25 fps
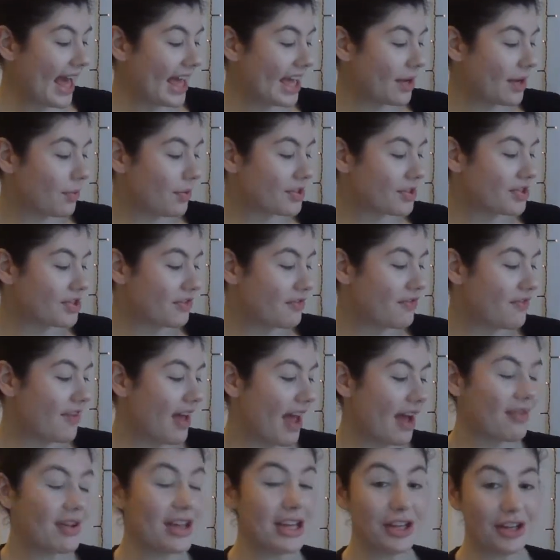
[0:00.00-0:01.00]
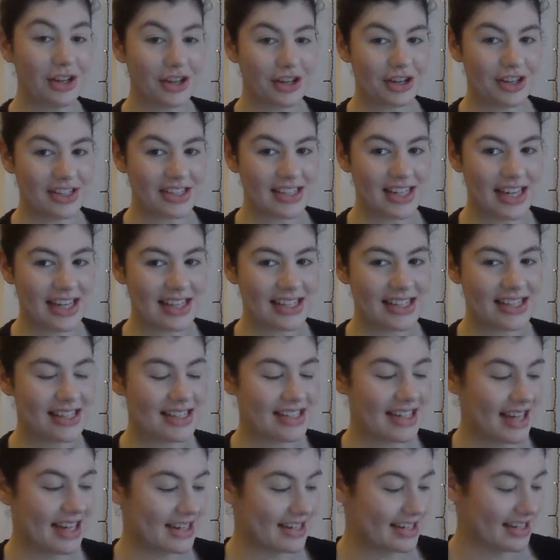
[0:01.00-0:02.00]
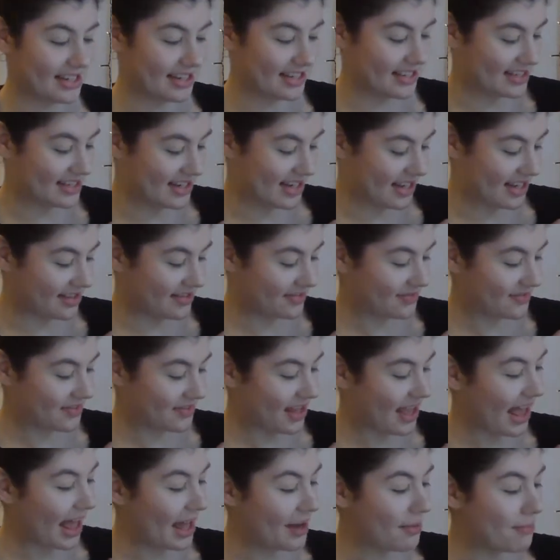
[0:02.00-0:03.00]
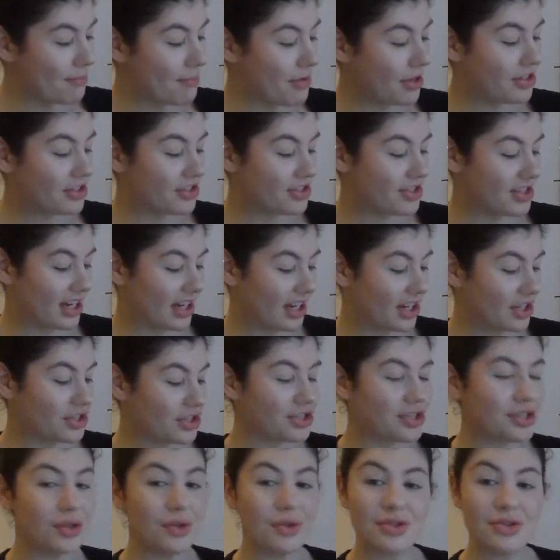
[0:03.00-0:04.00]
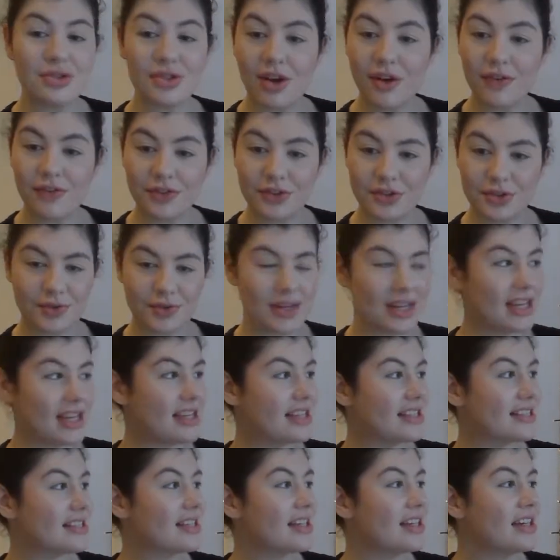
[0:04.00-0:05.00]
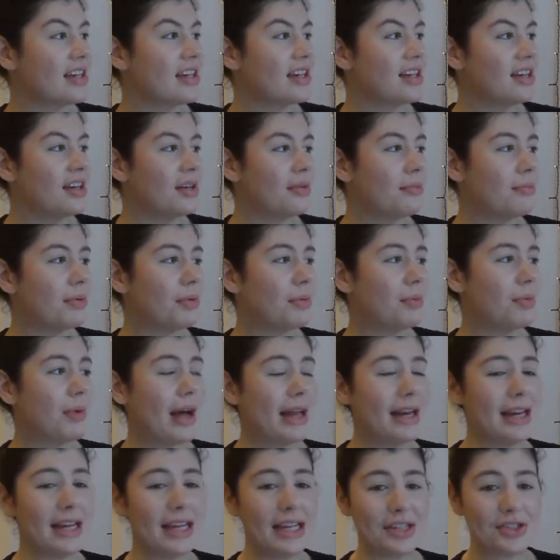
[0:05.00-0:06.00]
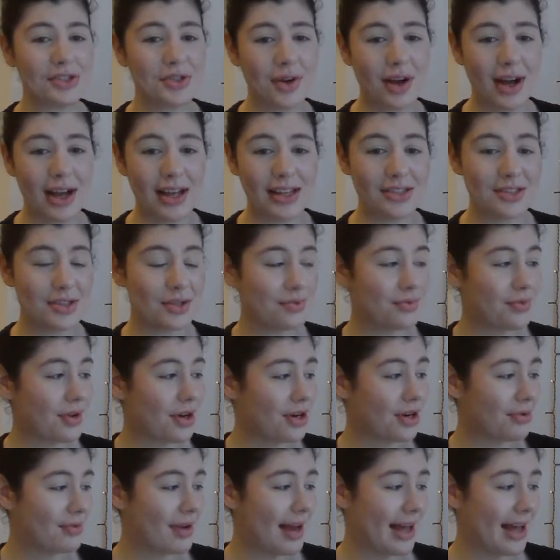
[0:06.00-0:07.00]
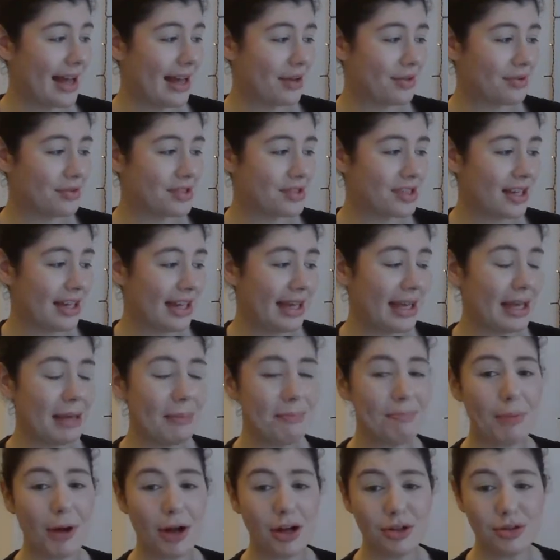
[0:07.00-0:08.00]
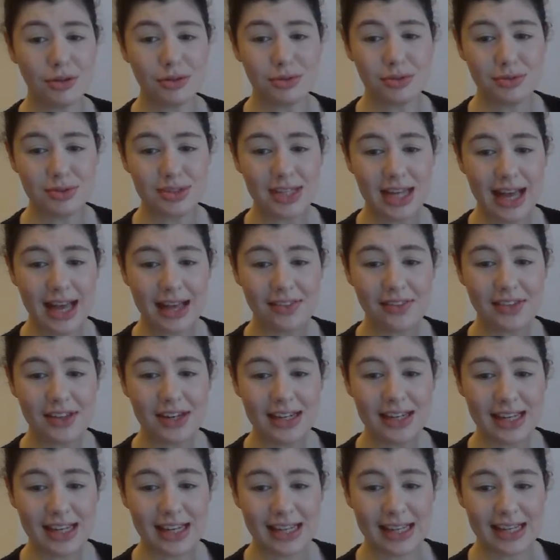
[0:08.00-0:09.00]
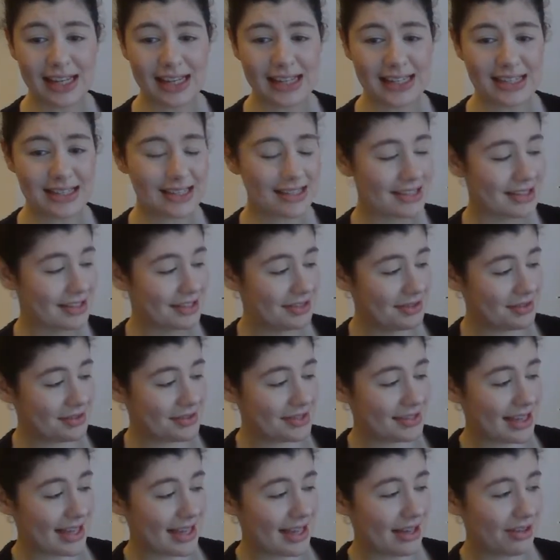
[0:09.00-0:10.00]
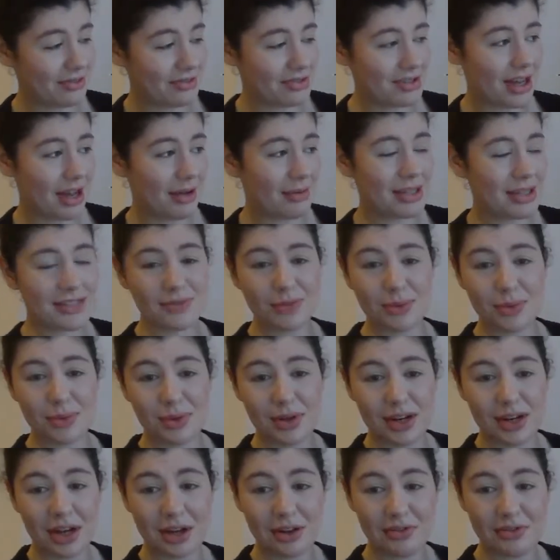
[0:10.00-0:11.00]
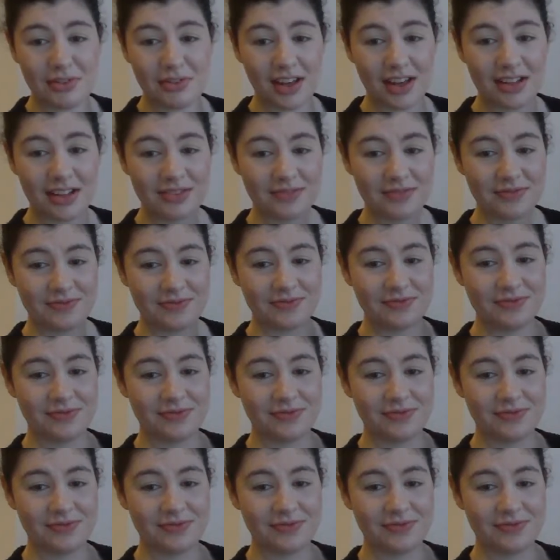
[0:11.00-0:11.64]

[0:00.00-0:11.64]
He was very good at standing still and munching shoots off trees, but when he tried to run around, he buckled at the knees. You see, oh no, he's fallen over.